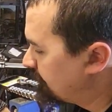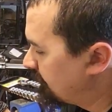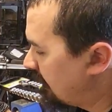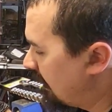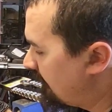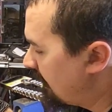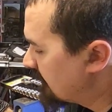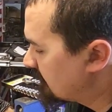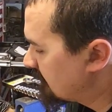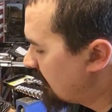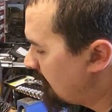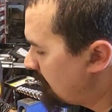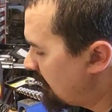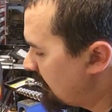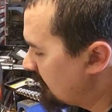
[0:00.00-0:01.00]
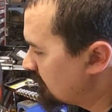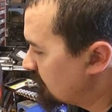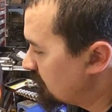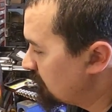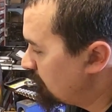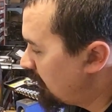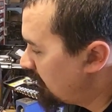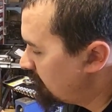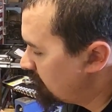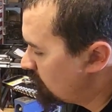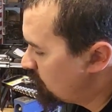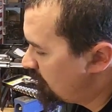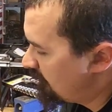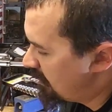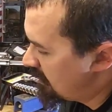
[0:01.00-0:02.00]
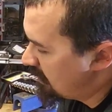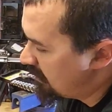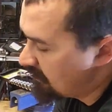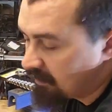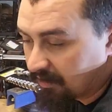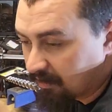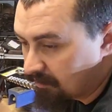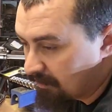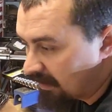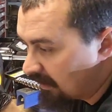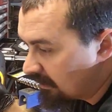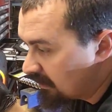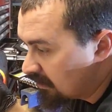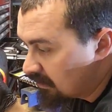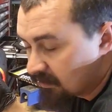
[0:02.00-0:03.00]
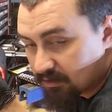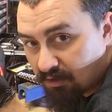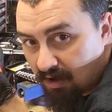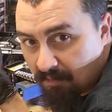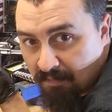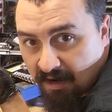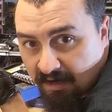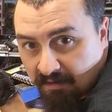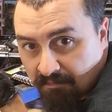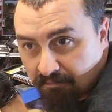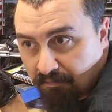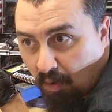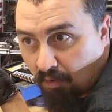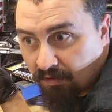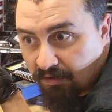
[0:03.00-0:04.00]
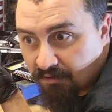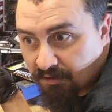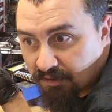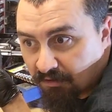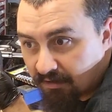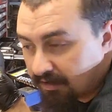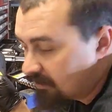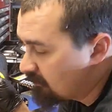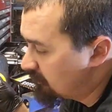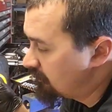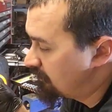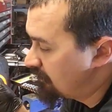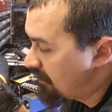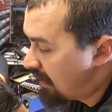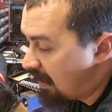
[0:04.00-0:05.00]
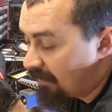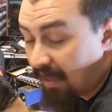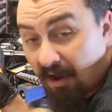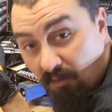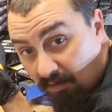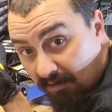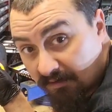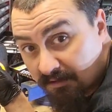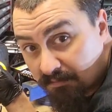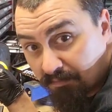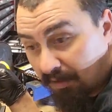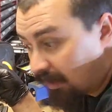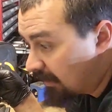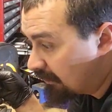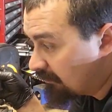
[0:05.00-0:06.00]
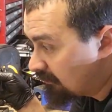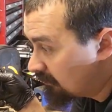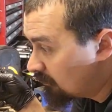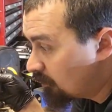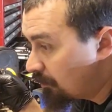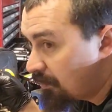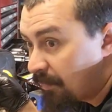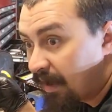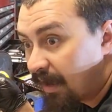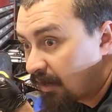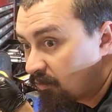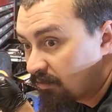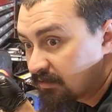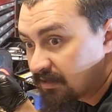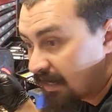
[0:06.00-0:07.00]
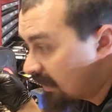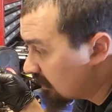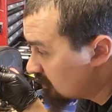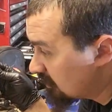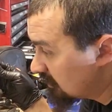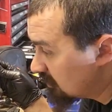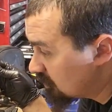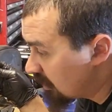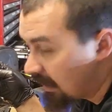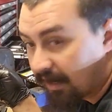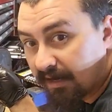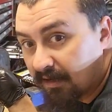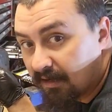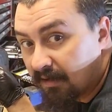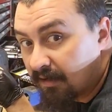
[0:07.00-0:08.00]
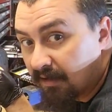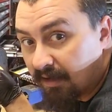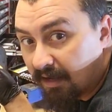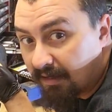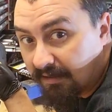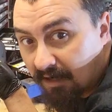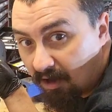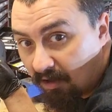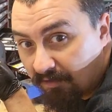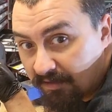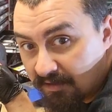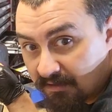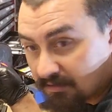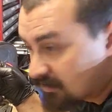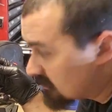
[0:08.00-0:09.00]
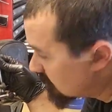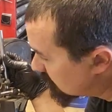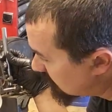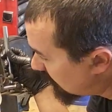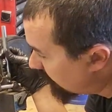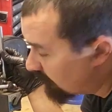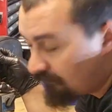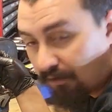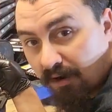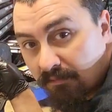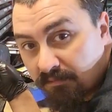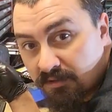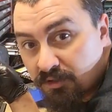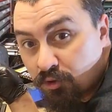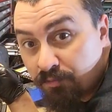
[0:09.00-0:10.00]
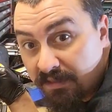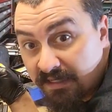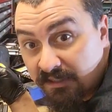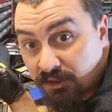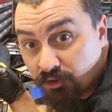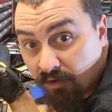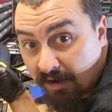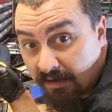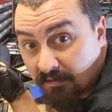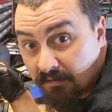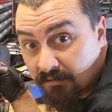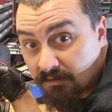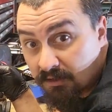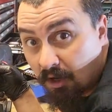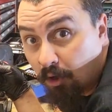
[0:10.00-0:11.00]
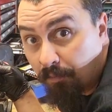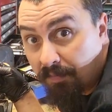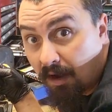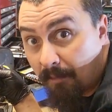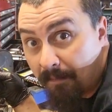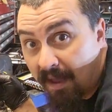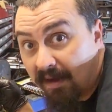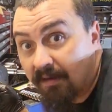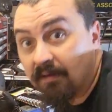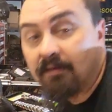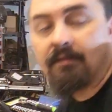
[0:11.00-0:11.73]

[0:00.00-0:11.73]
And that's not my issue. But we'll find out here in a minute. So I'm not going to bore you showing you how that works, but we'll be back once I actually check and get all these confirmed to be straight. So be right back.